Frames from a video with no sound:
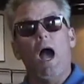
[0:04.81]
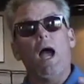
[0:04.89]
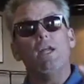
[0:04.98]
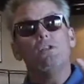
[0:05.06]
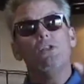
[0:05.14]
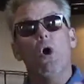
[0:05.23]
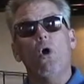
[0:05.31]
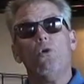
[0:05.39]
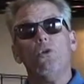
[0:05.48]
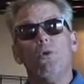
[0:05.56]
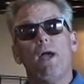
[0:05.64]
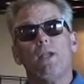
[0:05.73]
I know
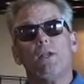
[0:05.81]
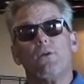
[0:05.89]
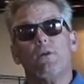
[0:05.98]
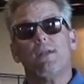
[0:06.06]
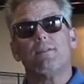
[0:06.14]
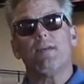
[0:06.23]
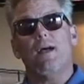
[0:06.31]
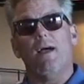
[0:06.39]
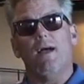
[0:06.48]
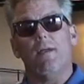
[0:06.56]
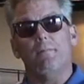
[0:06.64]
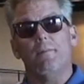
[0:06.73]
you had a great
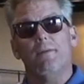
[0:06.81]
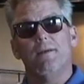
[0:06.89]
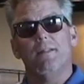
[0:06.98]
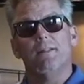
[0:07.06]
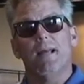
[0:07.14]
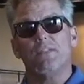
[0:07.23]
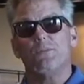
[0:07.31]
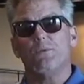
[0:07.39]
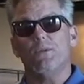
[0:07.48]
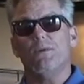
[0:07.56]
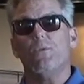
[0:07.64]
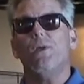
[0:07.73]
time last week.